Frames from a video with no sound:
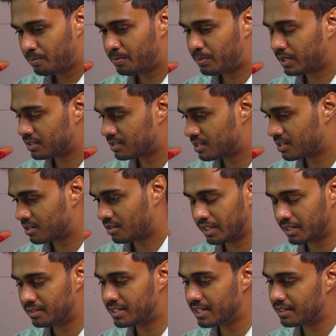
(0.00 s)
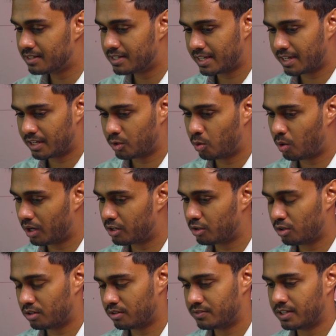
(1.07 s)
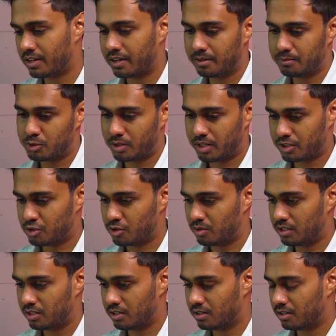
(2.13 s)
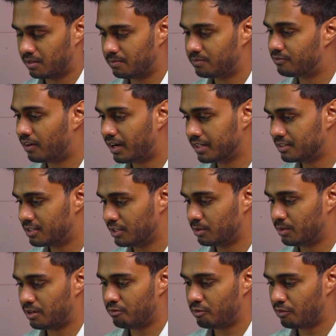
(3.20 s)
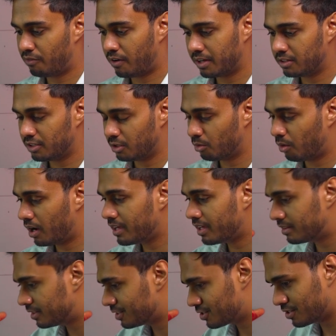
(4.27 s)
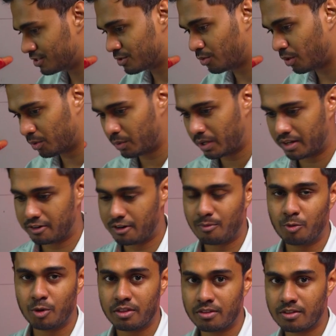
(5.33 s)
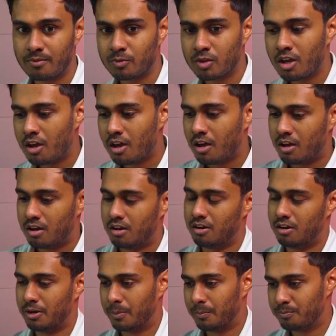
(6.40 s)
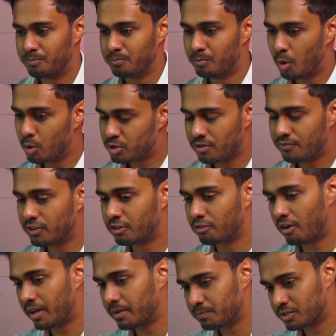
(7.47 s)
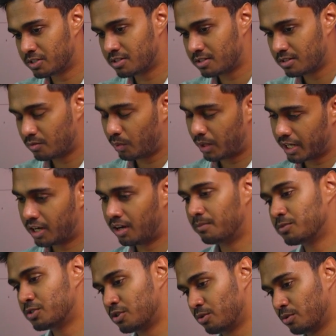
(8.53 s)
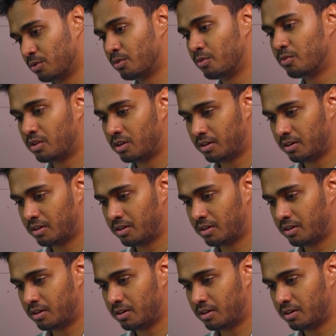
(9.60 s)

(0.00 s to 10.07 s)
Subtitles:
But it did take quite a lot of time to actually fine-tune and refine the UI, and this is what we ended up with. Most of the gripes when it comes to